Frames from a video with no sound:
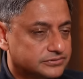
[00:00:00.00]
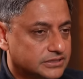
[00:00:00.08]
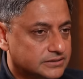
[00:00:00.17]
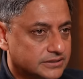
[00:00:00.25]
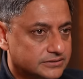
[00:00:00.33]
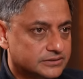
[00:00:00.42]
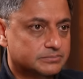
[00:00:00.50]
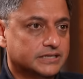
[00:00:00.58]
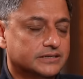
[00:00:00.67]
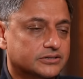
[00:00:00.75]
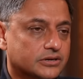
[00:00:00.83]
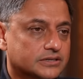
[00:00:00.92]
six hundred
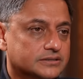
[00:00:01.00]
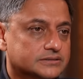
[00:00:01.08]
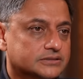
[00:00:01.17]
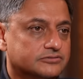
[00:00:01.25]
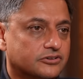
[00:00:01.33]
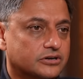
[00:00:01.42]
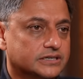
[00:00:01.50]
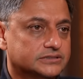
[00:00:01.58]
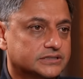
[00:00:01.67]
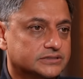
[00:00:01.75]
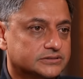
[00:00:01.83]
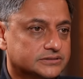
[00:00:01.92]
billion dollars in foreign
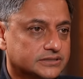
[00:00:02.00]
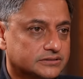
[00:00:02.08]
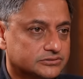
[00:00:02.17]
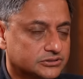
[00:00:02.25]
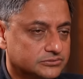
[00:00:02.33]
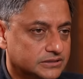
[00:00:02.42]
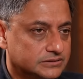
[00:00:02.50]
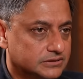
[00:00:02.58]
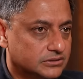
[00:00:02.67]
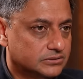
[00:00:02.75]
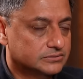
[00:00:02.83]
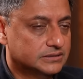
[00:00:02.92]
exchange reserves, so we,
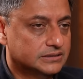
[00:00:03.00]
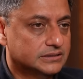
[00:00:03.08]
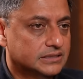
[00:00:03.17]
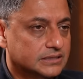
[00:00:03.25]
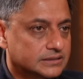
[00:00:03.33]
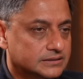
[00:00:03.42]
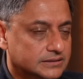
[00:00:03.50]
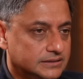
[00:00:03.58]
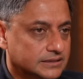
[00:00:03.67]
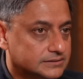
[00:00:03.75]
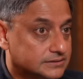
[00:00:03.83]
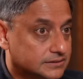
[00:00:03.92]
you know, the
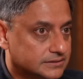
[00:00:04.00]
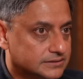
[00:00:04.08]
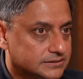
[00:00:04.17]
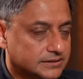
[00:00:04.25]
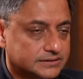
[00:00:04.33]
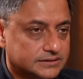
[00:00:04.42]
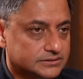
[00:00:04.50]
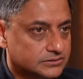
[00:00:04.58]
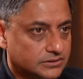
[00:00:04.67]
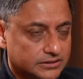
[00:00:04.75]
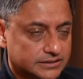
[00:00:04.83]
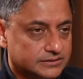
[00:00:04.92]
the external sector is
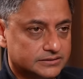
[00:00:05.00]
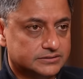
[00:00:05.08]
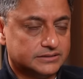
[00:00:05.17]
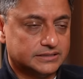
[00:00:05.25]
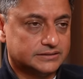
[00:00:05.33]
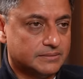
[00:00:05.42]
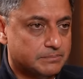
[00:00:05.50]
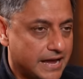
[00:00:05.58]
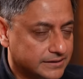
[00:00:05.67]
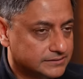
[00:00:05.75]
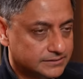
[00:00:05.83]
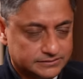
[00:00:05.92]
not under stress. Our
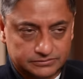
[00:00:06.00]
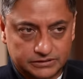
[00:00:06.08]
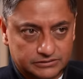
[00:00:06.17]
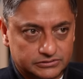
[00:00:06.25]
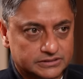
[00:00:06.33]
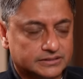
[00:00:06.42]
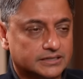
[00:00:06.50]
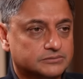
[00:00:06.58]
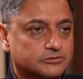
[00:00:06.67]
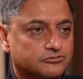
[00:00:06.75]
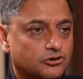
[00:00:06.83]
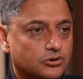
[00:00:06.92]
banks, as we have
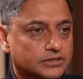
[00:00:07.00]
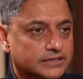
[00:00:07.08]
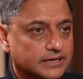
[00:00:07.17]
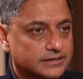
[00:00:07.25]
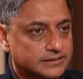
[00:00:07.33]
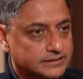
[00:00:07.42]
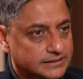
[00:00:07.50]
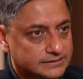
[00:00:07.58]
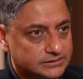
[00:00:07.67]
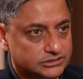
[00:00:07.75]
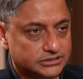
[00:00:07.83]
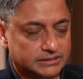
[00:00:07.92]
discussed before, they are in
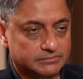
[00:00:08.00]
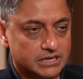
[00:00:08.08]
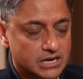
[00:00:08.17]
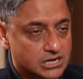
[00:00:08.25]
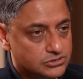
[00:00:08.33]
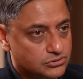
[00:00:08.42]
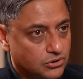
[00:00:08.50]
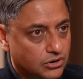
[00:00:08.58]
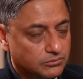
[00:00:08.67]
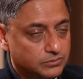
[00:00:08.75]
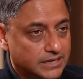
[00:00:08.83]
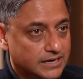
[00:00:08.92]
decent shape. So
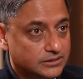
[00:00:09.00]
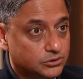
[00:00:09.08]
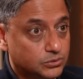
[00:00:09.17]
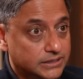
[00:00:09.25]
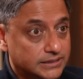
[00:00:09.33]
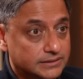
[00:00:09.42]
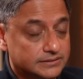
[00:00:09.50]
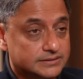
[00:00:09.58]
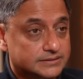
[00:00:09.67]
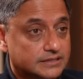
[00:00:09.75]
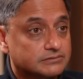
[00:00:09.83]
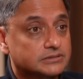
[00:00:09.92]
all, we are doing
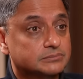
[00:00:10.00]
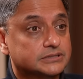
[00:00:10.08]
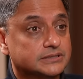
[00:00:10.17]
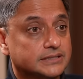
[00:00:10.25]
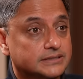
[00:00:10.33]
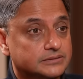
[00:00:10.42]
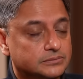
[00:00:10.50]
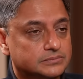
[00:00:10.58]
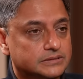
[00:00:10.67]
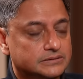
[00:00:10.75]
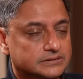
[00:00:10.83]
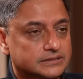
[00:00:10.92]
this seven percent.
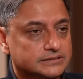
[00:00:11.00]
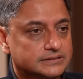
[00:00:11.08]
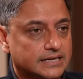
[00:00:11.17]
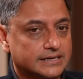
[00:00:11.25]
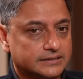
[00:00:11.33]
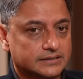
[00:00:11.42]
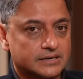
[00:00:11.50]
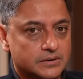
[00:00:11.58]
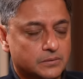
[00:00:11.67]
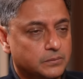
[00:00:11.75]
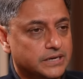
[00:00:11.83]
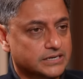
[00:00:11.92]
It's it's like
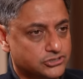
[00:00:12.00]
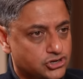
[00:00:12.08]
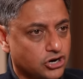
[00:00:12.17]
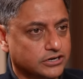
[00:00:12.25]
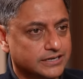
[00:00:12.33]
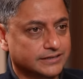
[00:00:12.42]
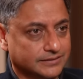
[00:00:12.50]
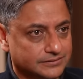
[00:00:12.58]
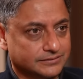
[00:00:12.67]
we are jogging